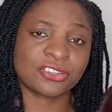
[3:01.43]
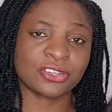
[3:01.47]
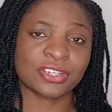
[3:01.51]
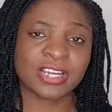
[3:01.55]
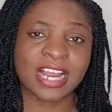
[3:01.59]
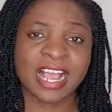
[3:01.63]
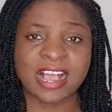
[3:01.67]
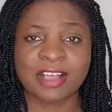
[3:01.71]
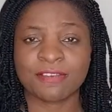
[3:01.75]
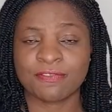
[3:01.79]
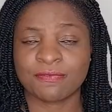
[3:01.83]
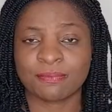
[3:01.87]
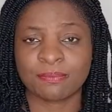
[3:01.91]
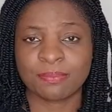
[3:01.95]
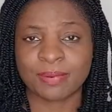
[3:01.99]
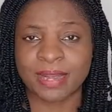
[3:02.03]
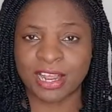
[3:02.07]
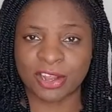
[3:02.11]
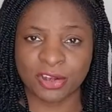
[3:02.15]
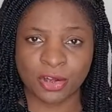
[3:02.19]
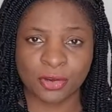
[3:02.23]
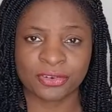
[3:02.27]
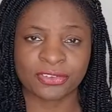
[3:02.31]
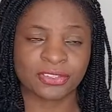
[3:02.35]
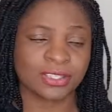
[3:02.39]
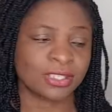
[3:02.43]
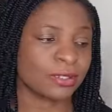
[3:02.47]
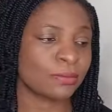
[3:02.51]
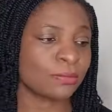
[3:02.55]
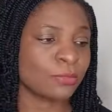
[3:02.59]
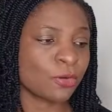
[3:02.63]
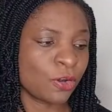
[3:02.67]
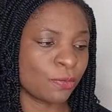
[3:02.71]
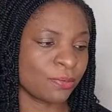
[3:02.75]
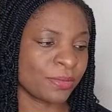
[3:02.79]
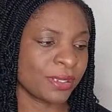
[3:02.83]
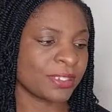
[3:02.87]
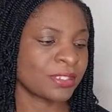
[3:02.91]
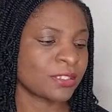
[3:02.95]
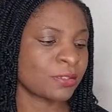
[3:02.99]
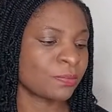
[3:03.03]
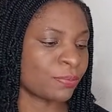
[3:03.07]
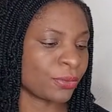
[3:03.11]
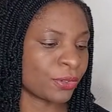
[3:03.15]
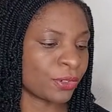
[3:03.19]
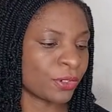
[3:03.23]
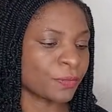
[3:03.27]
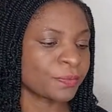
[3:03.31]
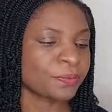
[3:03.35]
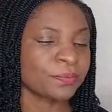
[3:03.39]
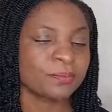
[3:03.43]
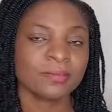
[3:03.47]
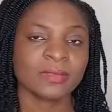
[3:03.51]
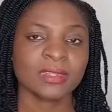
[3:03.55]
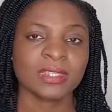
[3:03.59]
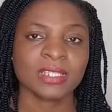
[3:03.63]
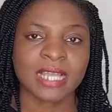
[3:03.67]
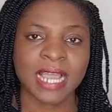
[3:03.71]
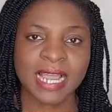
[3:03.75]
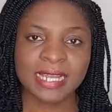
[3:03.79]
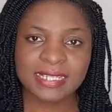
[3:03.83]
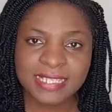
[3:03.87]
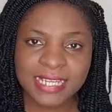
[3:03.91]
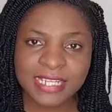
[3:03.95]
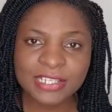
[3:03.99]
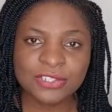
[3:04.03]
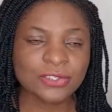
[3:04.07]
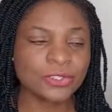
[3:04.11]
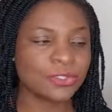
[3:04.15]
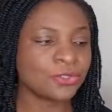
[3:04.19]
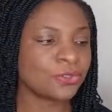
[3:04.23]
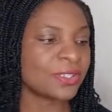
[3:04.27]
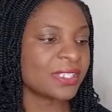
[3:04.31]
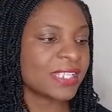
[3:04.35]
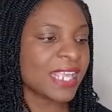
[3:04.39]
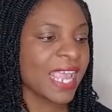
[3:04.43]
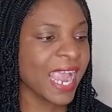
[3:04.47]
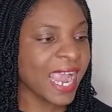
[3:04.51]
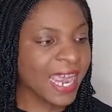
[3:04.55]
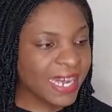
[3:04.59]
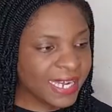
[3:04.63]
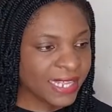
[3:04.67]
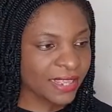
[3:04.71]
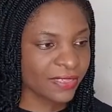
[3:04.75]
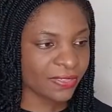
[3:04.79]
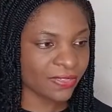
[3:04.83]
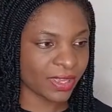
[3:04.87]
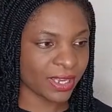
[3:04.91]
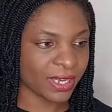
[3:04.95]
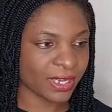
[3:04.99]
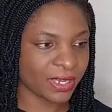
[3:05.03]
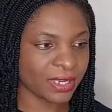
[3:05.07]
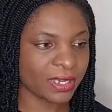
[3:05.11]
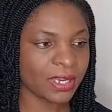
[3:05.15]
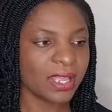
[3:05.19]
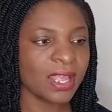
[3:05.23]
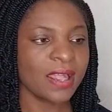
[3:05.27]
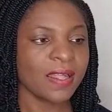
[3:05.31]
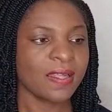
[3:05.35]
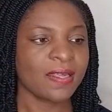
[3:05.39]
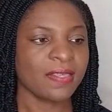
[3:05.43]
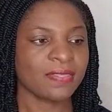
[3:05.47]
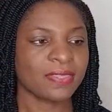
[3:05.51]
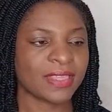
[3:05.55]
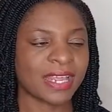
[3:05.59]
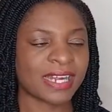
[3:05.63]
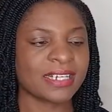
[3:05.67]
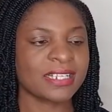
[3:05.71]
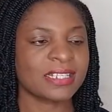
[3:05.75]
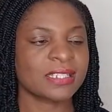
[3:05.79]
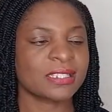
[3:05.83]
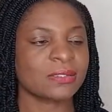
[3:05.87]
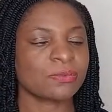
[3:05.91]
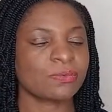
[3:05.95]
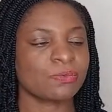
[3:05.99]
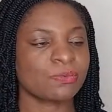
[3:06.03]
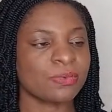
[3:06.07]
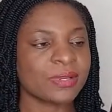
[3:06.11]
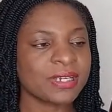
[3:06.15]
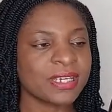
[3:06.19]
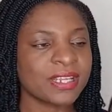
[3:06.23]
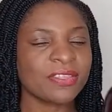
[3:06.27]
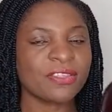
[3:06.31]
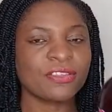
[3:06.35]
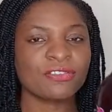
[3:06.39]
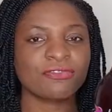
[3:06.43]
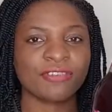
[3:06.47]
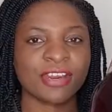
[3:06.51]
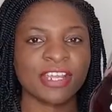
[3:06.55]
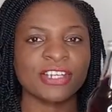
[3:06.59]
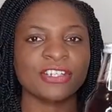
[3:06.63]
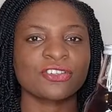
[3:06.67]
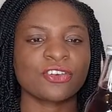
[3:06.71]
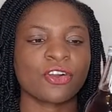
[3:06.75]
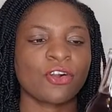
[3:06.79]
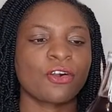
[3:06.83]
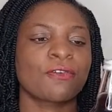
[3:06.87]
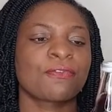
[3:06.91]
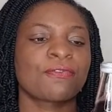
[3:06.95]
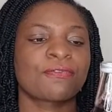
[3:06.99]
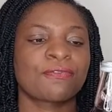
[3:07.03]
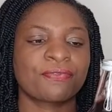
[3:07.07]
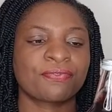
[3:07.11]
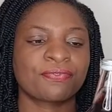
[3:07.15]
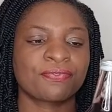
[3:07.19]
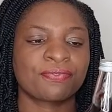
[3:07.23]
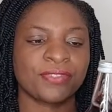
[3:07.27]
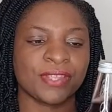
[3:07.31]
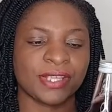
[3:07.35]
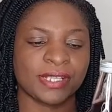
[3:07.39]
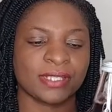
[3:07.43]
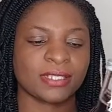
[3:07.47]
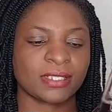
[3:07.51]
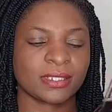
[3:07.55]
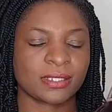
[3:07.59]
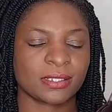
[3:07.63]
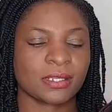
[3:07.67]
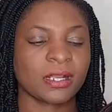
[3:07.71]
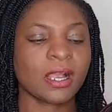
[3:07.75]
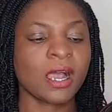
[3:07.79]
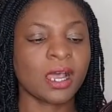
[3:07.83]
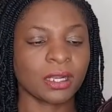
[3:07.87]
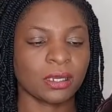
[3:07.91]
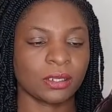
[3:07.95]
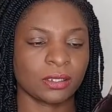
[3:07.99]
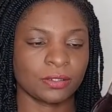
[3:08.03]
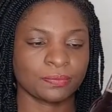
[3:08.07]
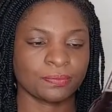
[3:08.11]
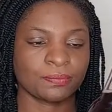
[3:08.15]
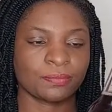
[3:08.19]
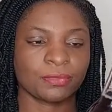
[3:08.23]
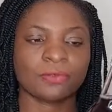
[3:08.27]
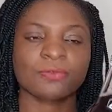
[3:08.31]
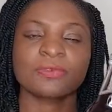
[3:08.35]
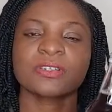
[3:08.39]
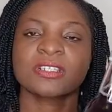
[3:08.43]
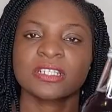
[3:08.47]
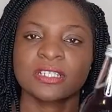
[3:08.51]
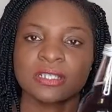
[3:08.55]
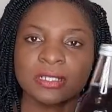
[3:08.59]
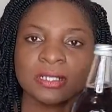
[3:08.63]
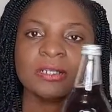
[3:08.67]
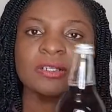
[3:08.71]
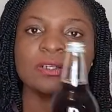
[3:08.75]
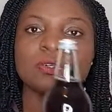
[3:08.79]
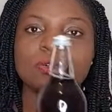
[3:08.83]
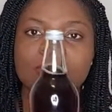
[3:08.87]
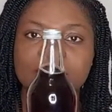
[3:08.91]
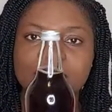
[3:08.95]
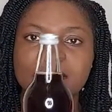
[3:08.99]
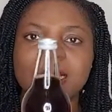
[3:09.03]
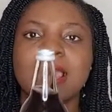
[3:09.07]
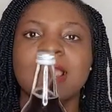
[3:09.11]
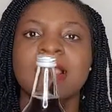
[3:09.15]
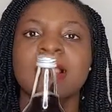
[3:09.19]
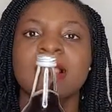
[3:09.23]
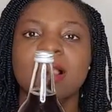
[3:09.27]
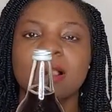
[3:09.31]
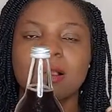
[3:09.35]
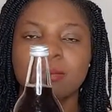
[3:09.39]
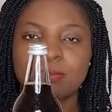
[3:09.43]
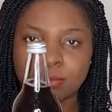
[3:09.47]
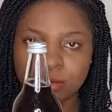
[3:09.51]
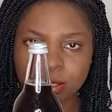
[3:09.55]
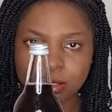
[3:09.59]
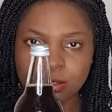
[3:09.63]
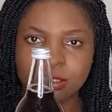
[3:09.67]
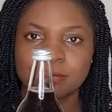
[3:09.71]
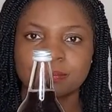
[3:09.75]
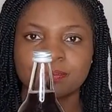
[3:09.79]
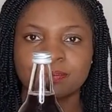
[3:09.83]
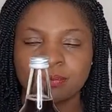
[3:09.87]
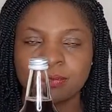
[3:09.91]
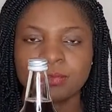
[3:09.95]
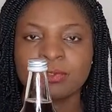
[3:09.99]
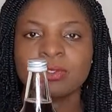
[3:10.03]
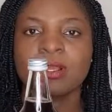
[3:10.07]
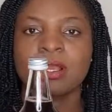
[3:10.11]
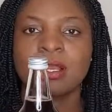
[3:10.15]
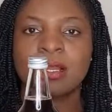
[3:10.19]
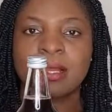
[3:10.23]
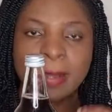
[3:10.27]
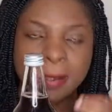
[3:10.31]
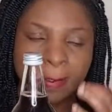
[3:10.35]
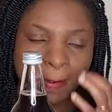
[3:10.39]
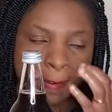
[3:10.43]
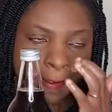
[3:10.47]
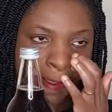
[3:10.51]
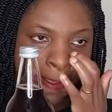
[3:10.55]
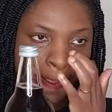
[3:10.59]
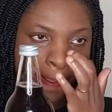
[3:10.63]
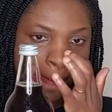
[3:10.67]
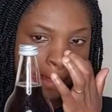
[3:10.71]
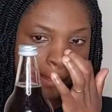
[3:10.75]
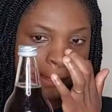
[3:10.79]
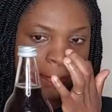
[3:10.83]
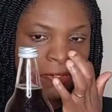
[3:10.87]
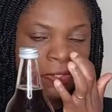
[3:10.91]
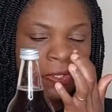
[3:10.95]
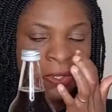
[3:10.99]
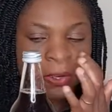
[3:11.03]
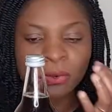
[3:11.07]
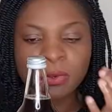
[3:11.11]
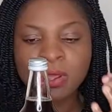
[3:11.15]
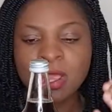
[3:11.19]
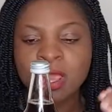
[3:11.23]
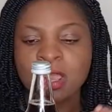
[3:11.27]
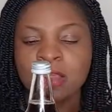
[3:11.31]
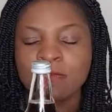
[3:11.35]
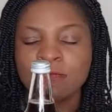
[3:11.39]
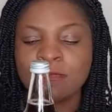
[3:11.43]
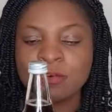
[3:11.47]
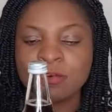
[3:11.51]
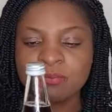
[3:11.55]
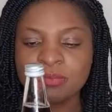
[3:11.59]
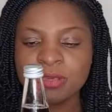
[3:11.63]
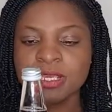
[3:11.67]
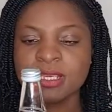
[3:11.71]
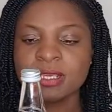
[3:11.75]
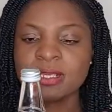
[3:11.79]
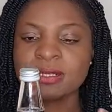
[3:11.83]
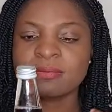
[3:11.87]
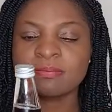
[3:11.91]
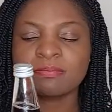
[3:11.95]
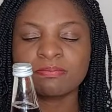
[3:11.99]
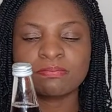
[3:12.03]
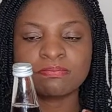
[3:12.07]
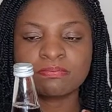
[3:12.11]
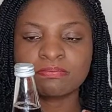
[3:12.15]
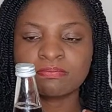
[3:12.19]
don't have blackcurrant at the moment. But I tend to use anything that is within the range of this color, which looks like blood. So for me,